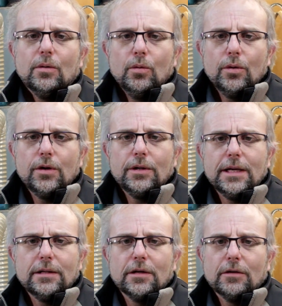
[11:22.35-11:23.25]
All you
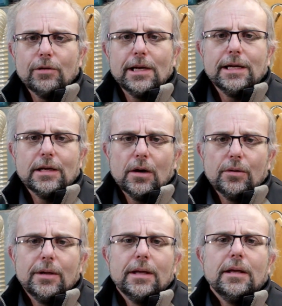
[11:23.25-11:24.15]
need to really
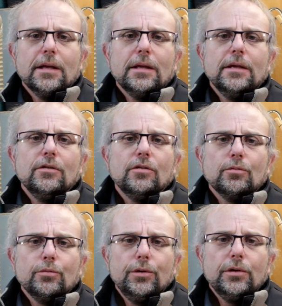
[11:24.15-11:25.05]
know is the
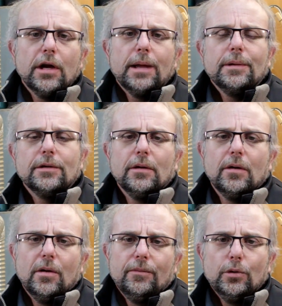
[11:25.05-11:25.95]
root diameter
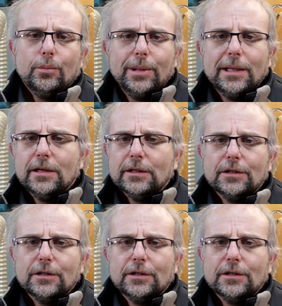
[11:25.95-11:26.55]
of your pinion.